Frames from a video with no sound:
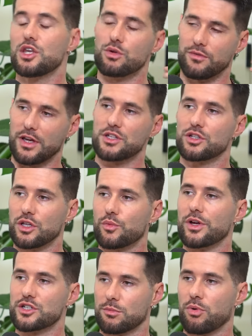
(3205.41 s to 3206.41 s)
you eventually
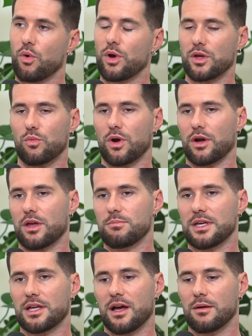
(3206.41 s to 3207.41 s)
reach a point where it
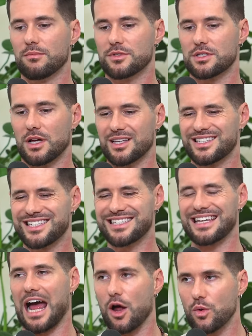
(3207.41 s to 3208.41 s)
becomes
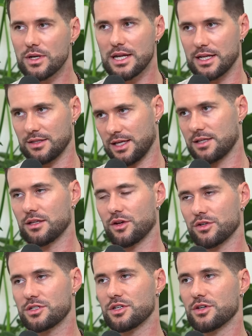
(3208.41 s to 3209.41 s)
astoundingly
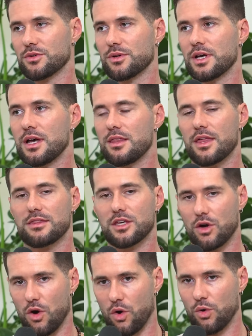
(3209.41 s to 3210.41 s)
clear to you that
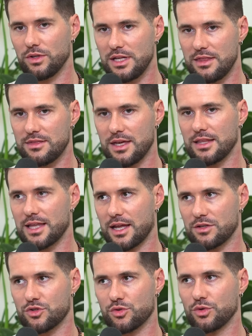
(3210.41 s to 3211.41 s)
the only thing
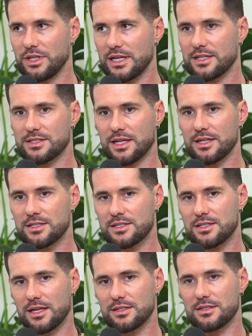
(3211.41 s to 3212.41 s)
that truly
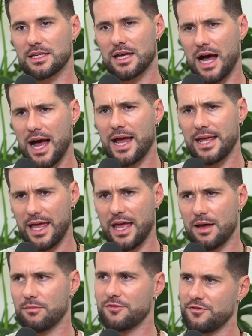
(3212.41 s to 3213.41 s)
exists is the I
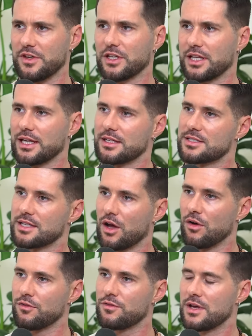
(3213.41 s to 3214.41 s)
am feeling
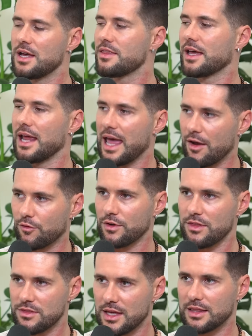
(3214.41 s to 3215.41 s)
itself that
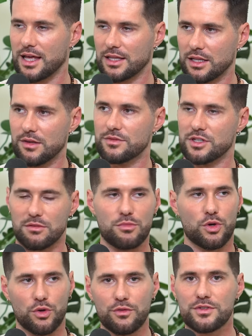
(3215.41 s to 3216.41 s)
everything that lives and
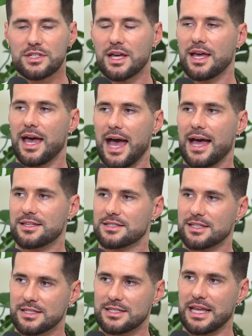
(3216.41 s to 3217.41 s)
moves
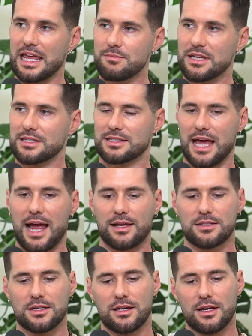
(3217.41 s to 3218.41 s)
has the same
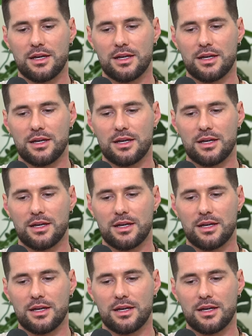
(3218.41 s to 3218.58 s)
exact